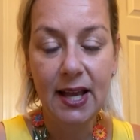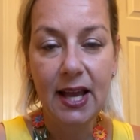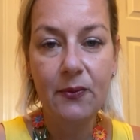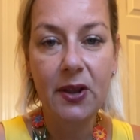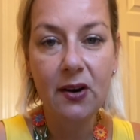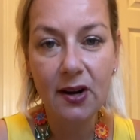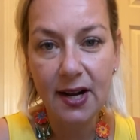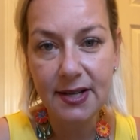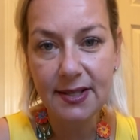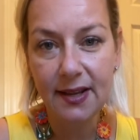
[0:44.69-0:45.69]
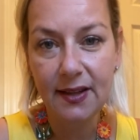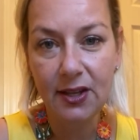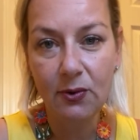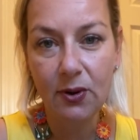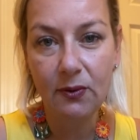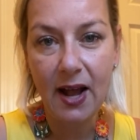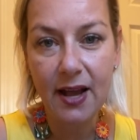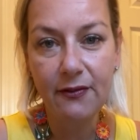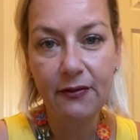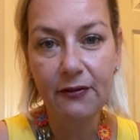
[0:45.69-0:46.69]
and we are asking that you
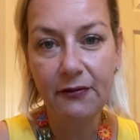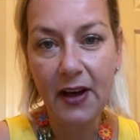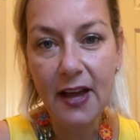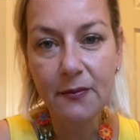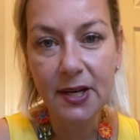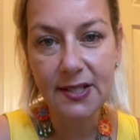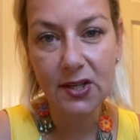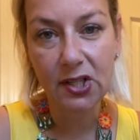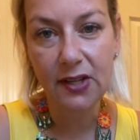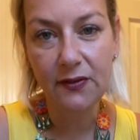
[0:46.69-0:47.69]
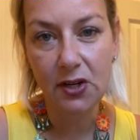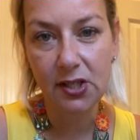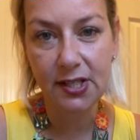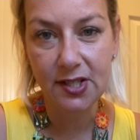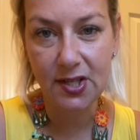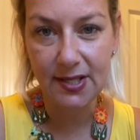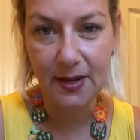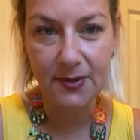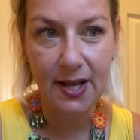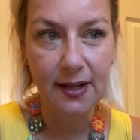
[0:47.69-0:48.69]
arrive 5 minutes early for your audition
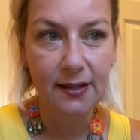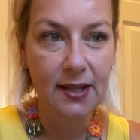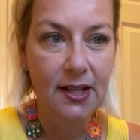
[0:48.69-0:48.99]
time slot.